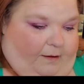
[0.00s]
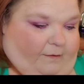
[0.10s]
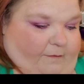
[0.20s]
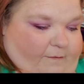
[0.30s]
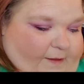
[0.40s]

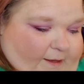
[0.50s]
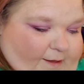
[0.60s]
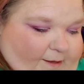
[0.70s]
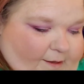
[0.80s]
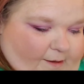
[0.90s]

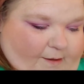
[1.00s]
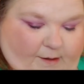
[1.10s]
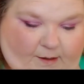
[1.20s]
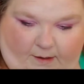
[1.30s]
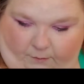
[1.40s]

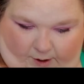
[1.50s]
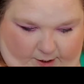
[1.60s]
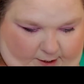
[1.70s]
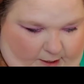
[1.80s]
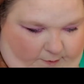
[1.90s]
Then we're going to
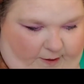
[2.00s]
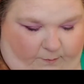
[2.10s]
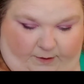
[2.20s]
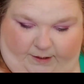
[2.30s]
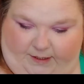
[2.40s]
go in
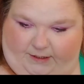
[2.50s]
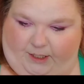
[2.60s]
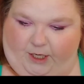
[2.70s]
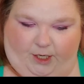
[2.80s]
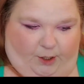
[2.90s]
with this
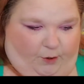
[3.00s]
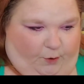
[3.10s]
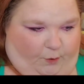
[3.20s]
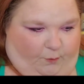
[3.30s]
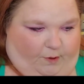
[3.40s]

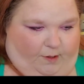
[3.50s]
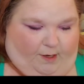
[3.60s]
new